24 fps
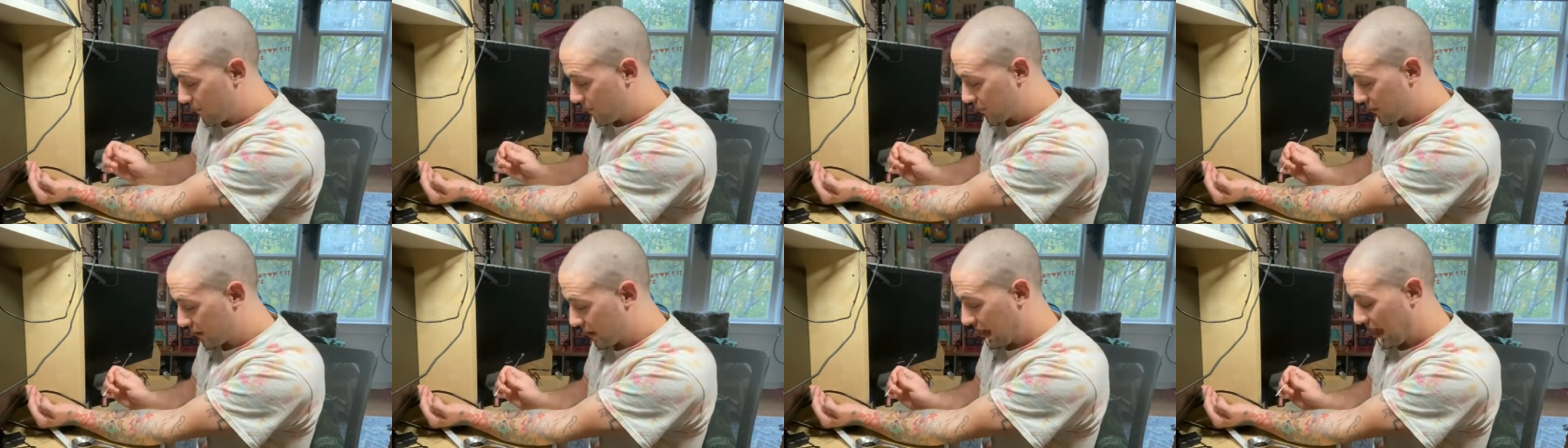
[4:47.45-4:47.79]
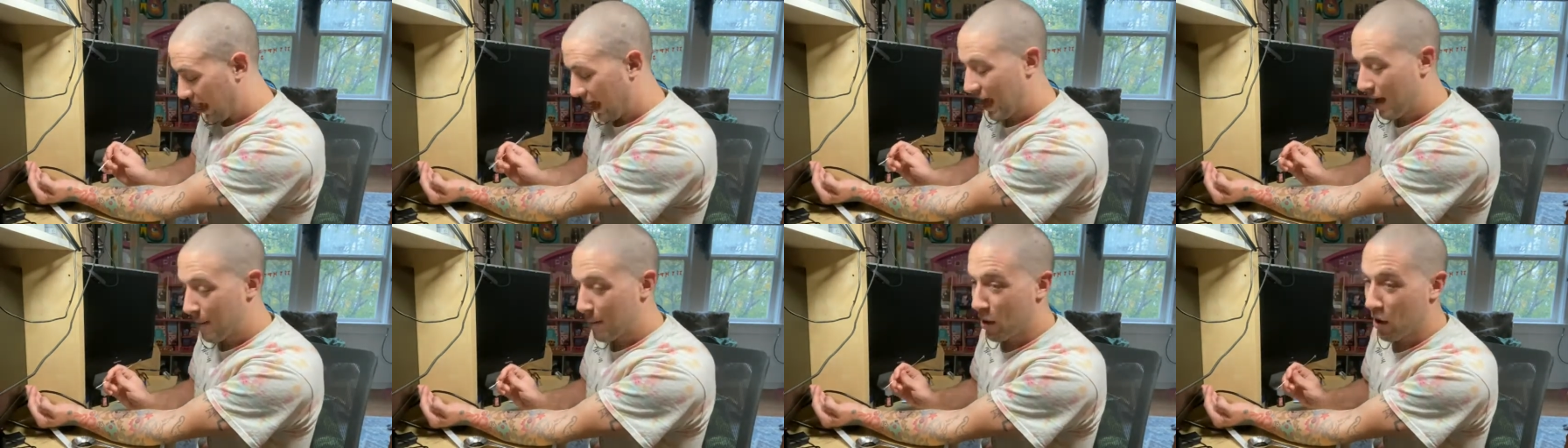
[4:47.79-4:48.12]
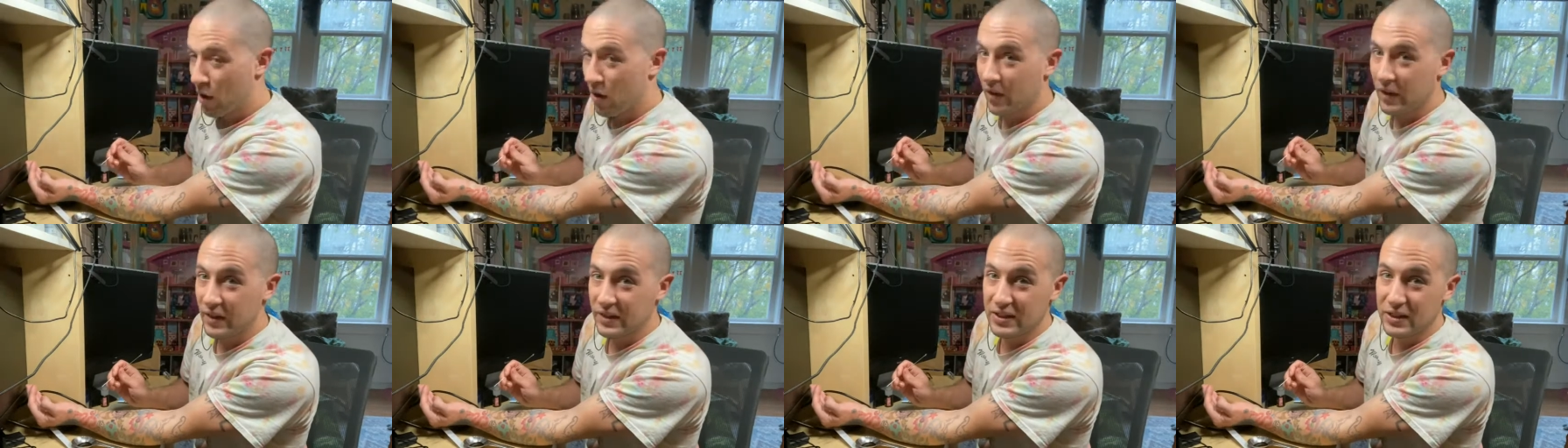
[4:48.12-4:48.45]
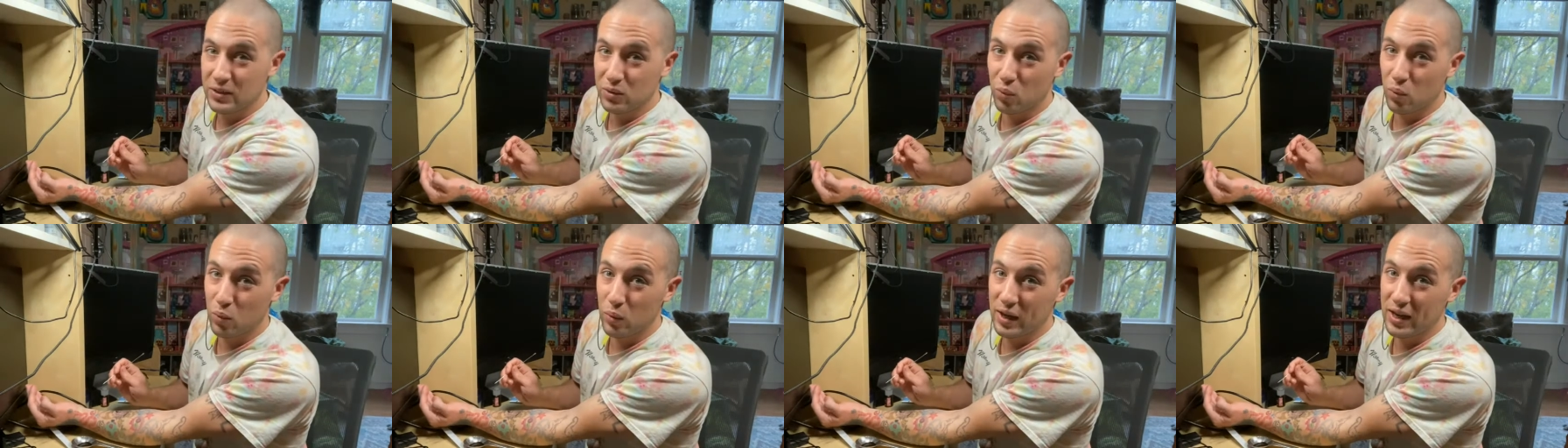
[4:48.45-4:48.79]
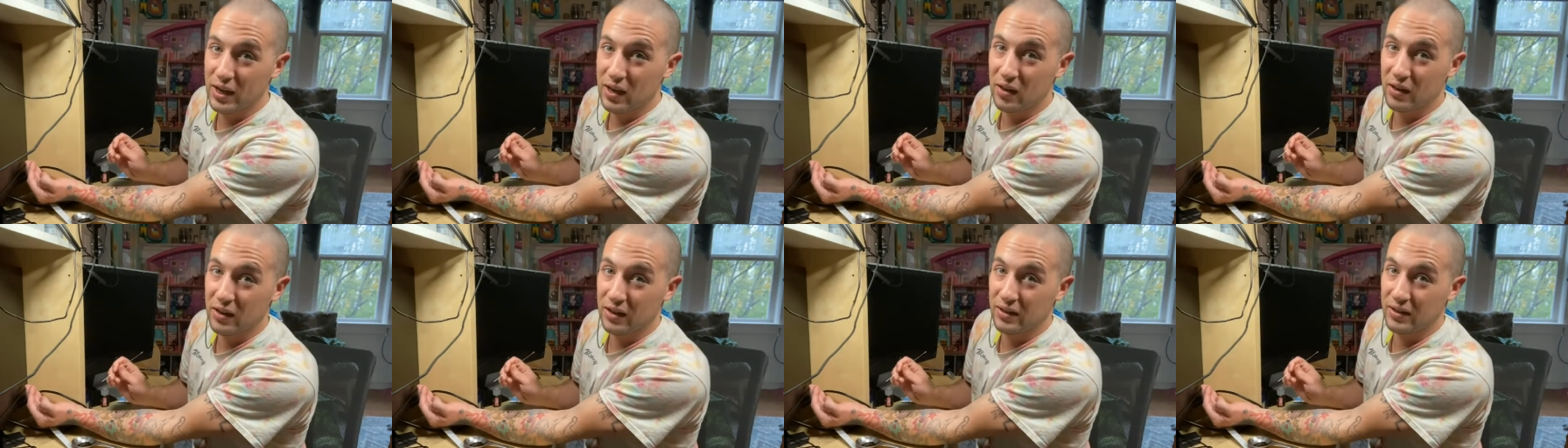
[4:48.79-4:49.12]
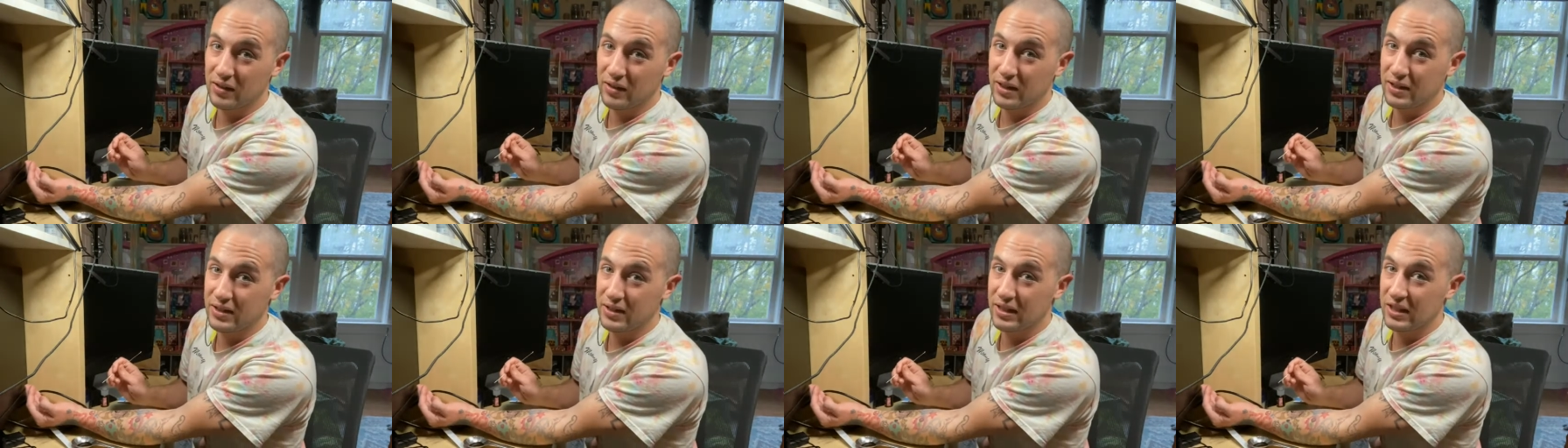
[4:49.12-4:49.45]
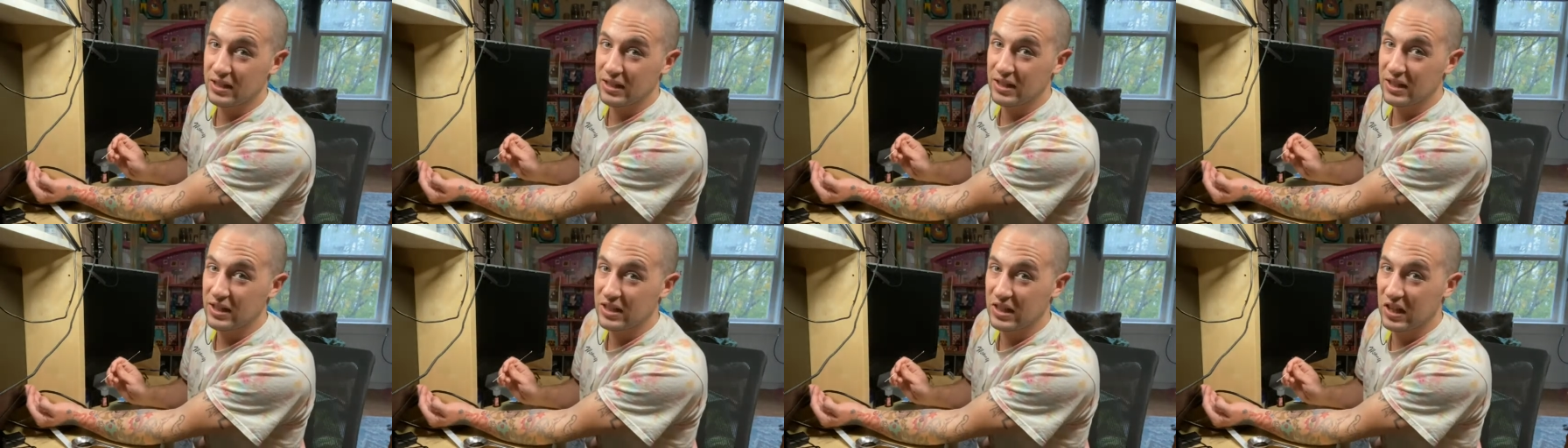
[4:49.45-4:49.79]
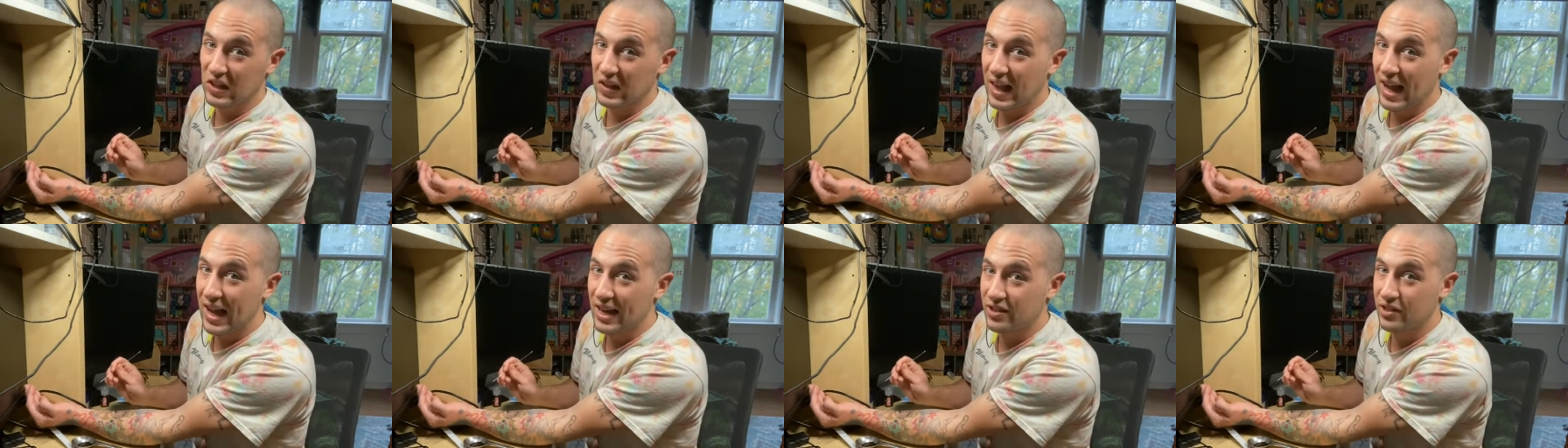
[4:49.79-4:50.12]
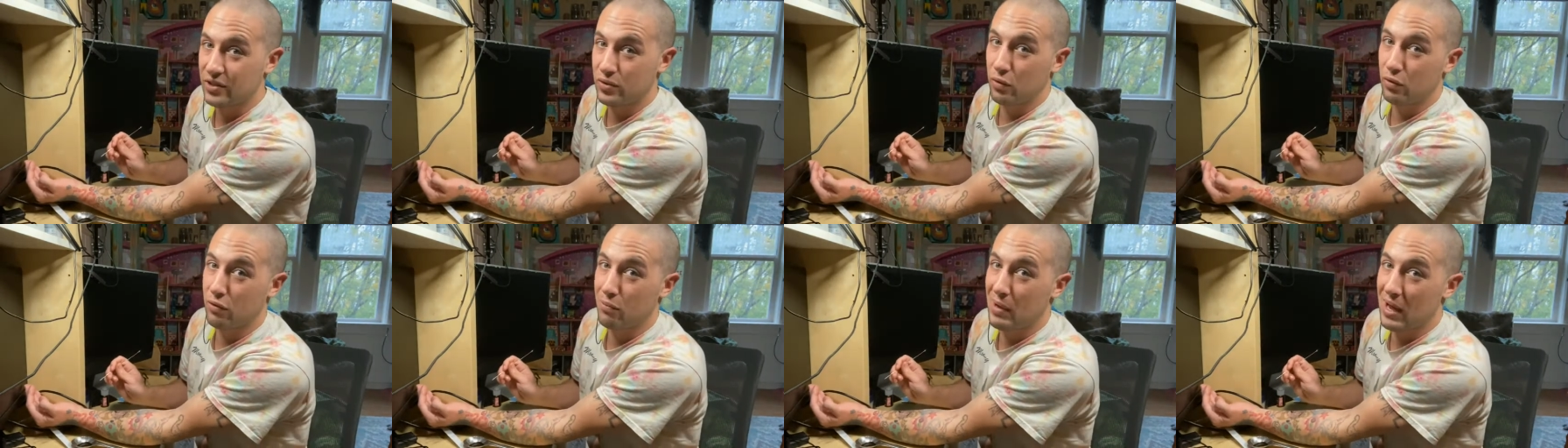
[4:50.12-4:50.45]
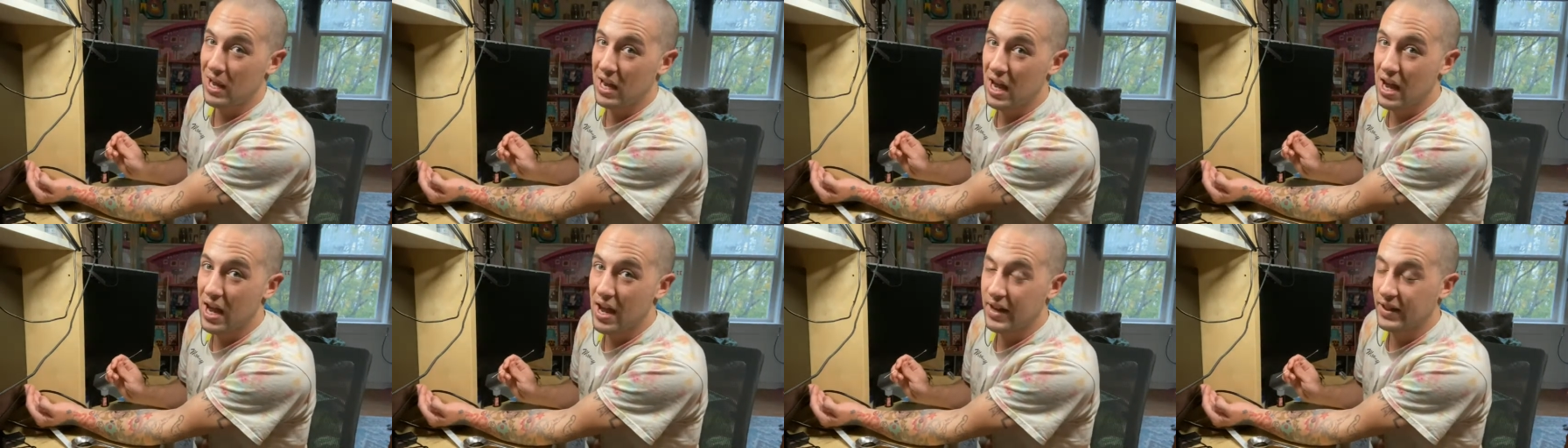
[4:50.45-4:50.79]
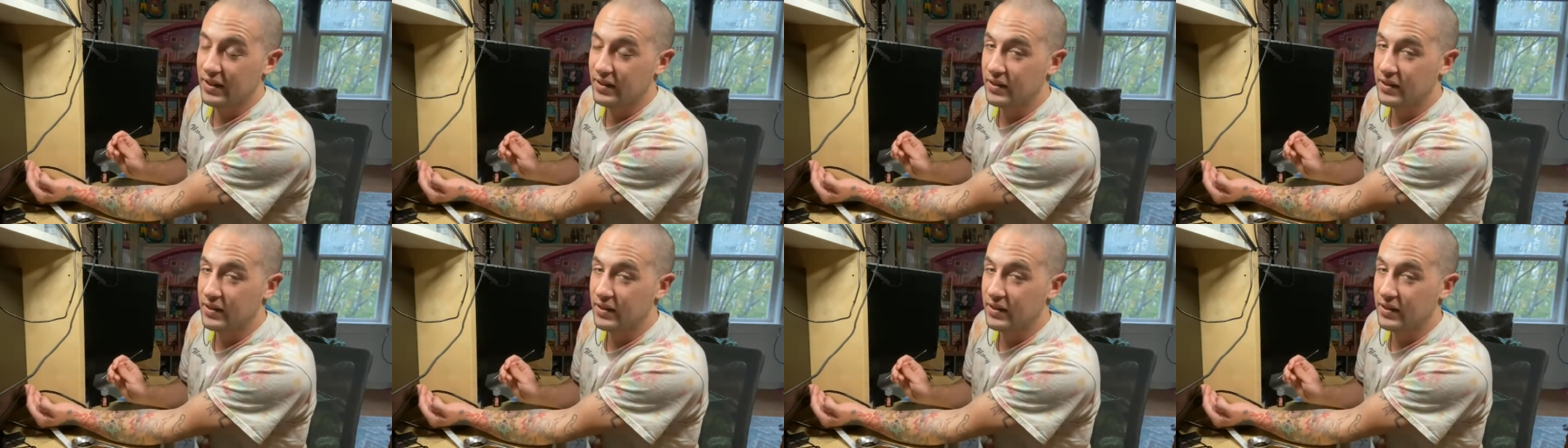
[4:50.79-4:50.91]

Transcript: camo. This is weird, and it just clashes with my eyes.